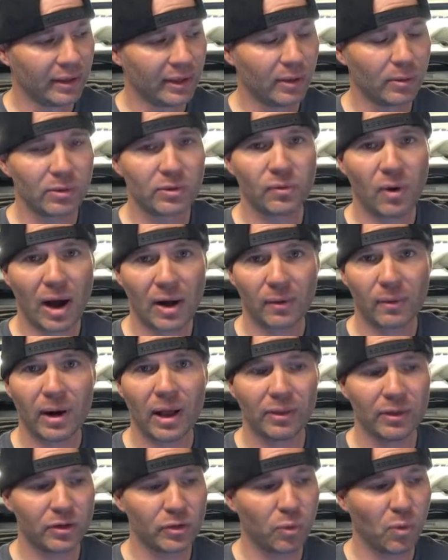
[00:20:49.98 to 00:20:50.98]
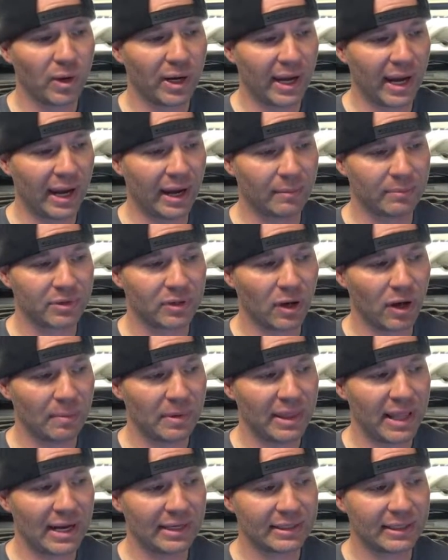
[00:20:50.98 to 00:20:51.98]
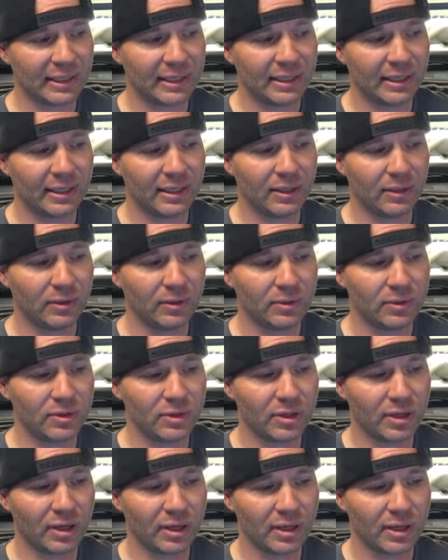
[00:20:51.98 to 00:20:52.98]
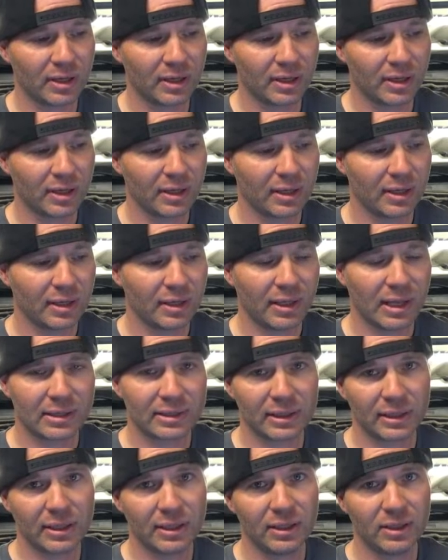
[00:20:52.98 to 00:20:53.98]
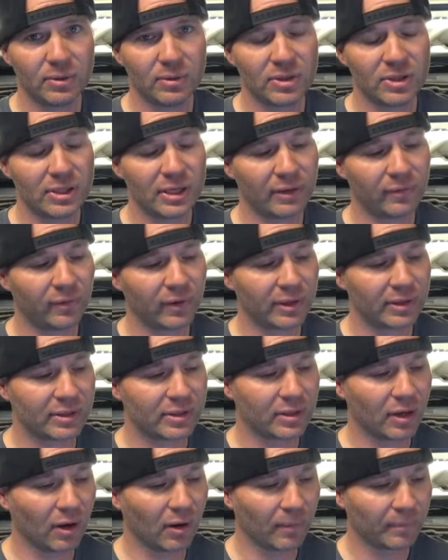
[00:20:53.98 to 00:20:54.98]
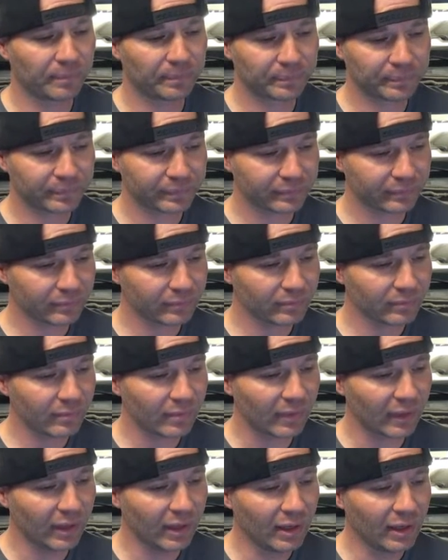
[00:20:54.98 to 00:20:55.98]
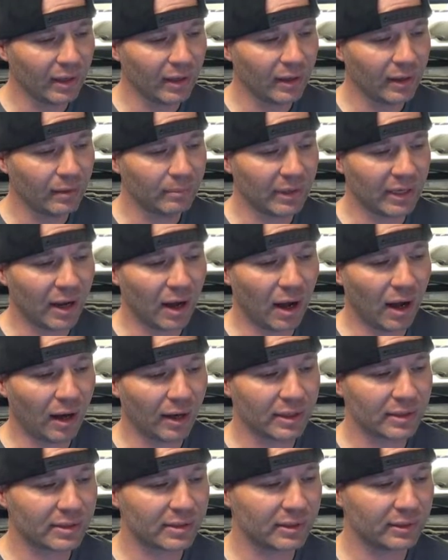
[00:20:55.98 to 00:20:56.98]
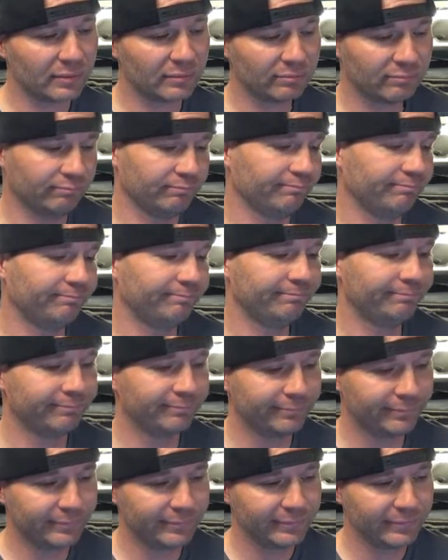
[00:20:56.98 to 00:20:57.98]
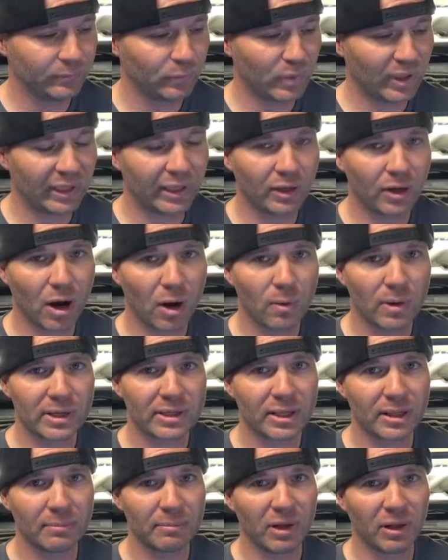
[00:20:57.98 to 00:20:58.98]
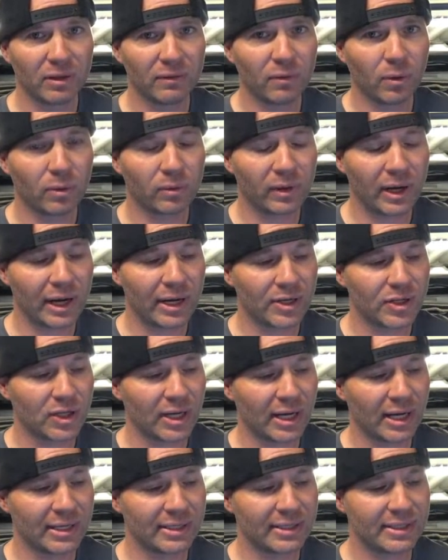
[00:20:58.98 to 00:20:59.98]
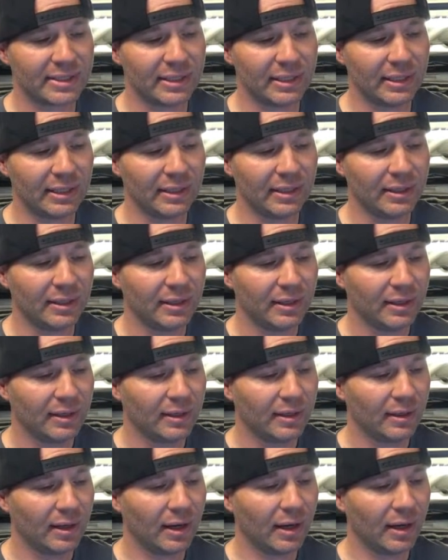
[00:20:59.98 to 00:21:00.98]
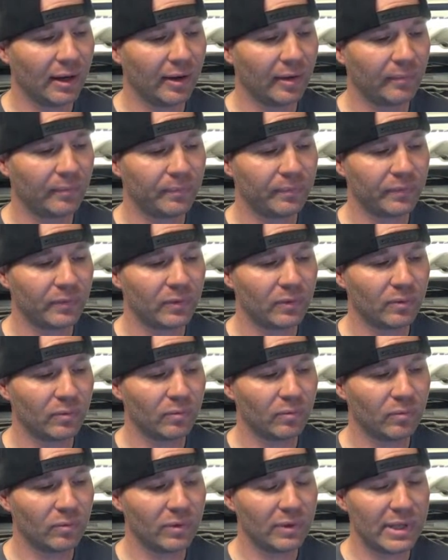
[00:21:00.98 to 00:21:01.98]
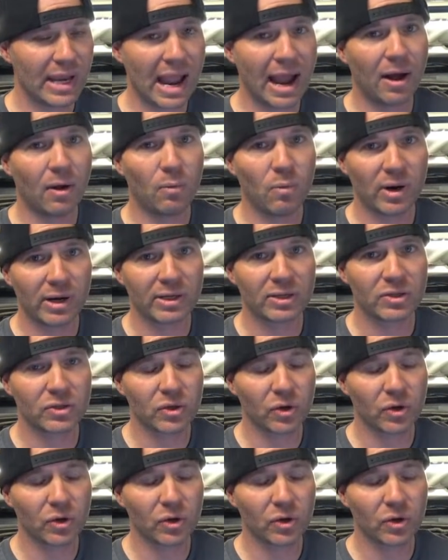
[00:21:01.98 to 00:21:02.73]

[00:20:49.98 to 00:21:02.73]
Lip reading: it was right around the 20 amps. So I mean, that's a huge difference. So I mean, honestly, we can go into the millivolt range and see now what it's